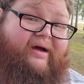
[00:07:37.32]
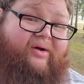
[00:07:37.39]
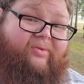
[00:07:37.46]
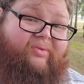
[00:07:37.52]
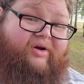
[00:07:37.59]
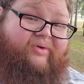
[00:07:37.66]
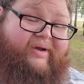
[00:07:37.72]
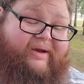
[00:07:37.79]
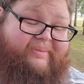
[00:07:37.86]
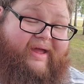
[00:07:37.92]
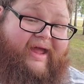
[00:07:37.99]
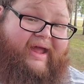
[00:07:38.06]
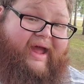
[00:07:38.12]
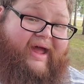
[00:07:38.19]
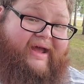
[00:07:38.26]
we're going to
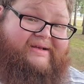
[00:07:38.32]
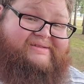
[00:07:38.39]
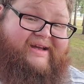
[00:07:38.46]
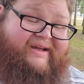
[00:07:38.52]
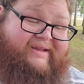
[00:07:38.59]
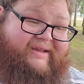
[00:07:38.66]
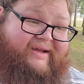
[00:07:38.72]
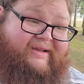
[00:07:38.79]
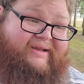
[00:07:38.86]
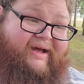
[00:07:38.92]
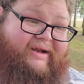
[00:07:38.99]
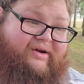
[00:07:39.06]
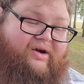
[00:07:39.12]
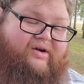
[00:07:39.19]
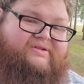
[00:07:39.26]
be exiling a lot
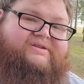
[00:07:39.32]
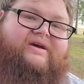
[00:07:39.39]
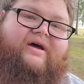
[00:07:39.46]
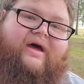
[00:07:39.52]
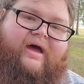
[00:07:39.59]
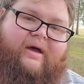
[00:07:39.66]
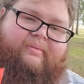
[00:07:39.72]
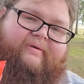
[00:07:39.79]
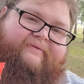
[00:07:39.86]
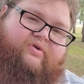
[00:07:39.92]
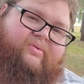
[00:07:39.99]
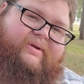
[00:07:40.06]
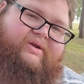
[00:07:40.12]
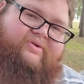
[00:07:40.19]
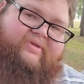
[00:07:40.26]
of cards. And before
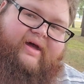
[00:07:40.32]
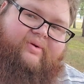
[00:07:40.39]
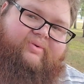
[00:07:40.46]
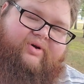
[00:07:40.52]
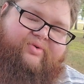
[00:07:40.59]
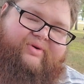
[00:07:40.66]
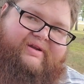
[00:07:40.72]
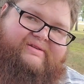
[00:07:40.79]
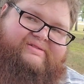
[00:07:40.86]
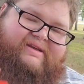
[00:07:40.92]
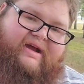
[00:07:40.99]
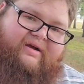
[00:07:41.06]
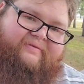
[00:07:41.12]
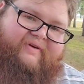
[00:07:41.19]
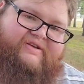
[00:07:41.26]
we do that, we're going to
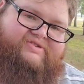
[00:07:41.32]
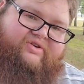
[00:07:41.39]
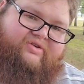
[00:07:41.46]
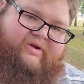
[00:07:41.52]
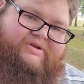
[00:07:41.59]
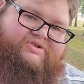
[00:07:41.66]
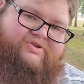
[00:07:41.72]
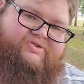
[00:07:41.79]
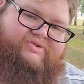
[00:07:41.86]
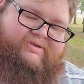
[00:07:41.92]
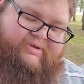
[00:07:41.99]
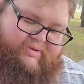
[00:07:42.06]
sacrifice our creatures.